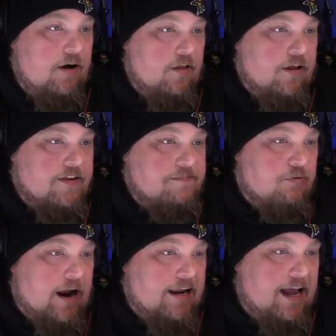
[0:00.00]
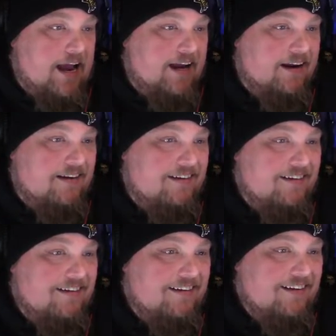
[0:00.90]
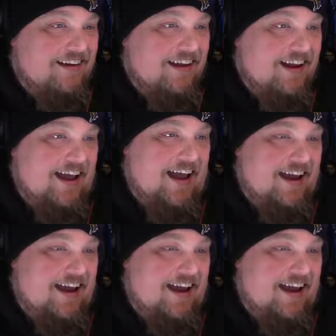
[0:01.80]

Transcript: look at this bread guy. Ha!